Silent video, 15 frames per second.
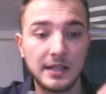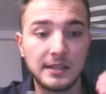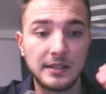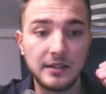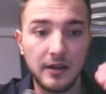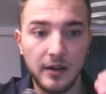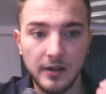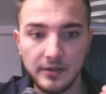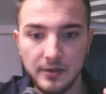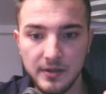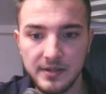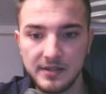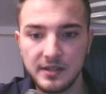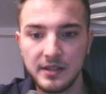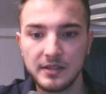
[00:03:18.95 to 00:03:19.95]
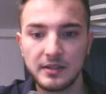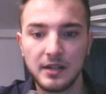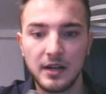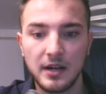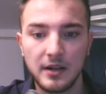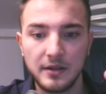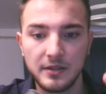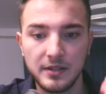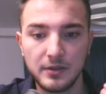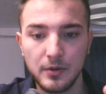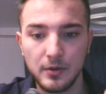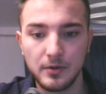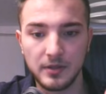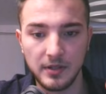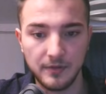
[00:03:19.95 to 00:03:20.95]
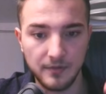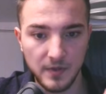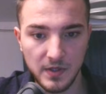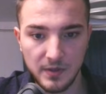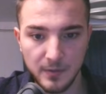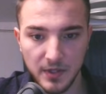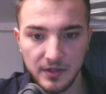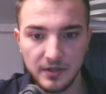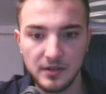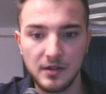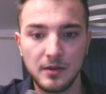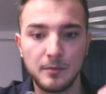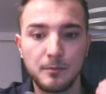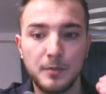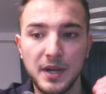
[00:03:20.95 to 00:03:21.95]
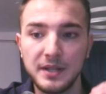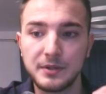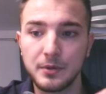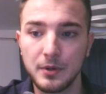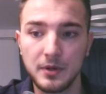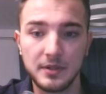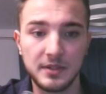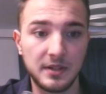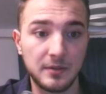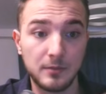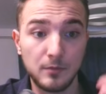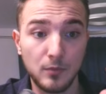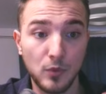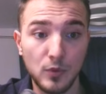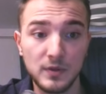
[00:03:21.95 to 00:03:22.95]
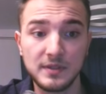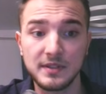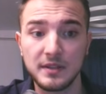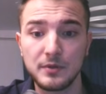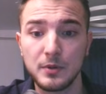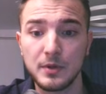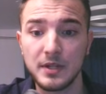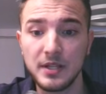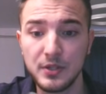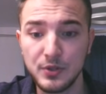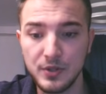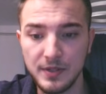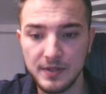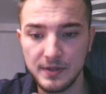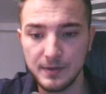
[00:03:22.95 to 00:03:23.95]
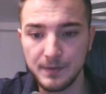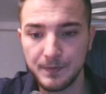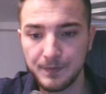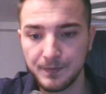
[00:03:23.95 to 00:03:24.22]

They understand return on investment better than most other niches.